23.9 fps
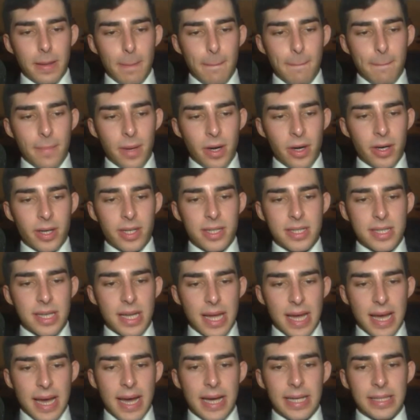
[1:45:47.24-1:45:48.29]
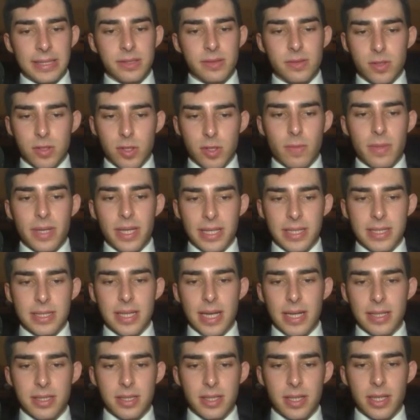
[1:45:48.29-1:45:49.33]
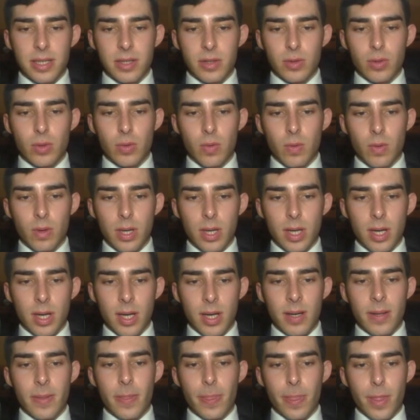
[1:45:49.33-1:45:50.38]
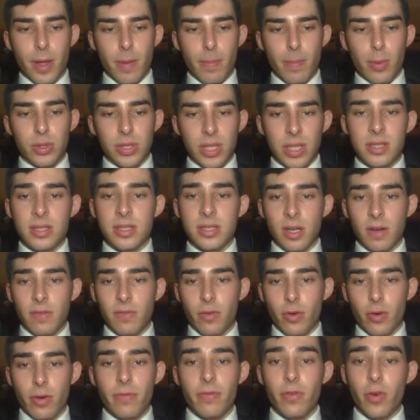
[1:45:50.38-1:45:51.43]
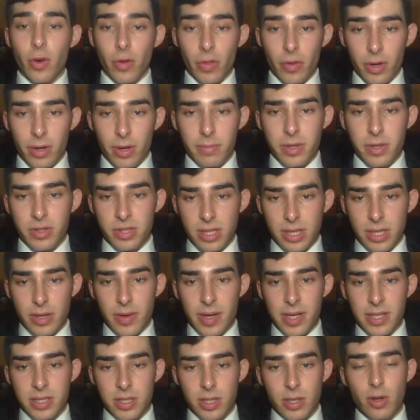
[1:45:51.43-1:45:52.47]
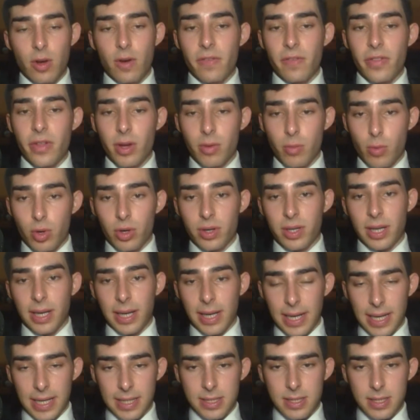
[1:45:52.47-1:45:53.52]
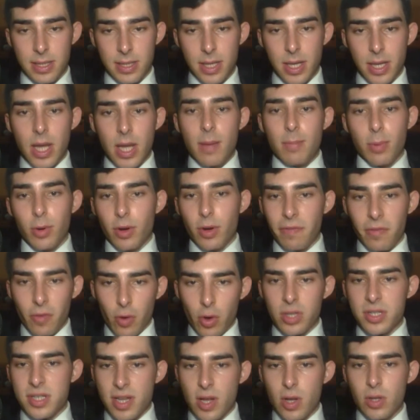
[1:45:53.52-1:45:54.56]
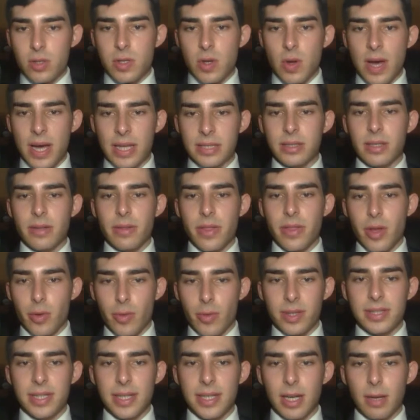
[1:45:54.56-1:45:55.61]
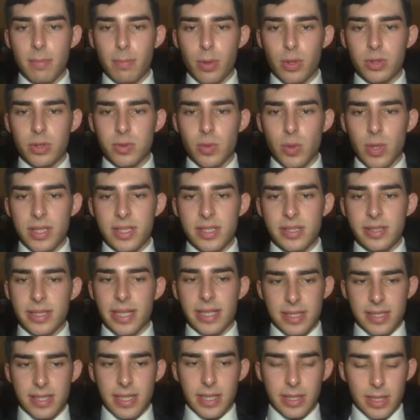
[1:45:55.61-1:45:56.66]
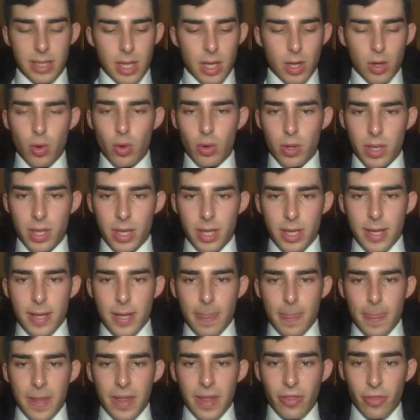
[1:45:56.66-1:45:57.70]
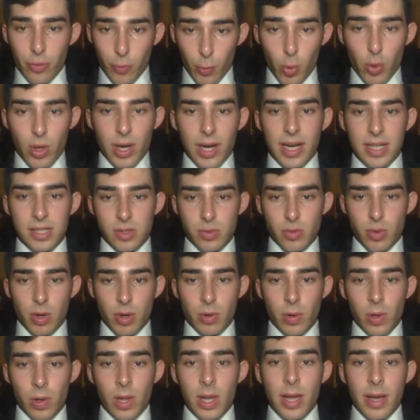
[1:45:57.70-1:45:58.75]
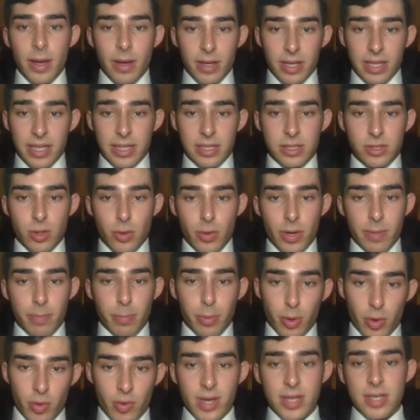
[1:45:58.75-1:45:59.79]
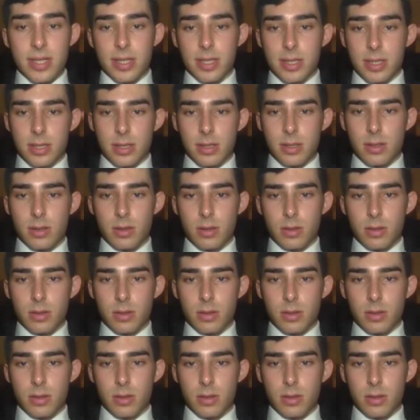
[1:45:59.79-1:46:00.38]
Marx had some insights into the potential for further immiseration of the working class, but of course he also had theoretical postulates that said, look, through class struggle, history progresses.